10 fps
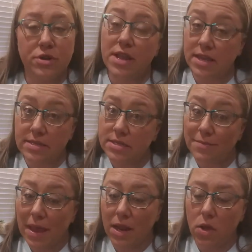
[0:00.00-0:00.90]
or diced
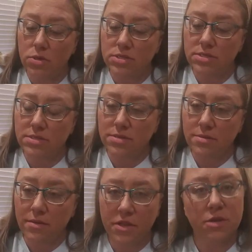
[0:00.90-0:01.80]
tomatoes, the